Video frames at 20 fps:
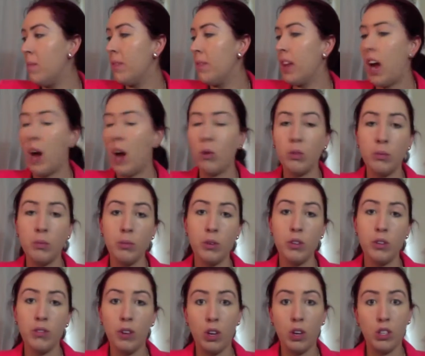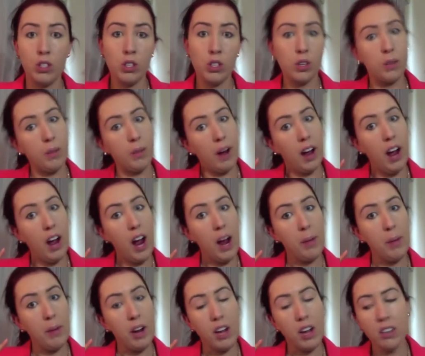I will move on to my
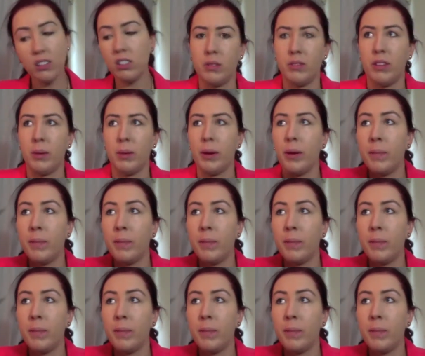eyebrows.